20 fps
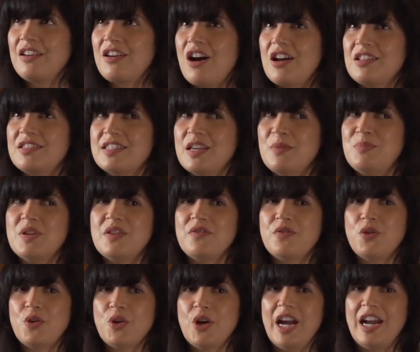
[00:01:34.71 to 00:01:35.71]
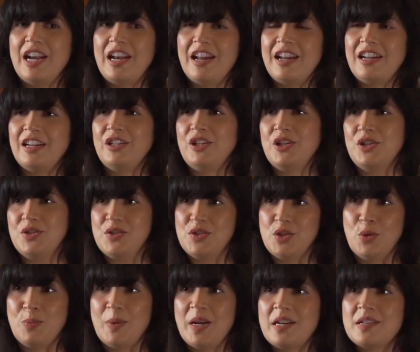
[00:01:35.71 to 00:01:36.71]
concept of creating and
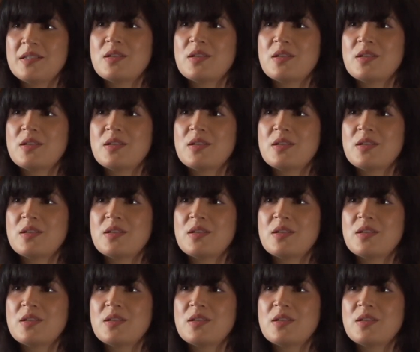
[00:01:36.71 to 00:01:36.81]
consuming.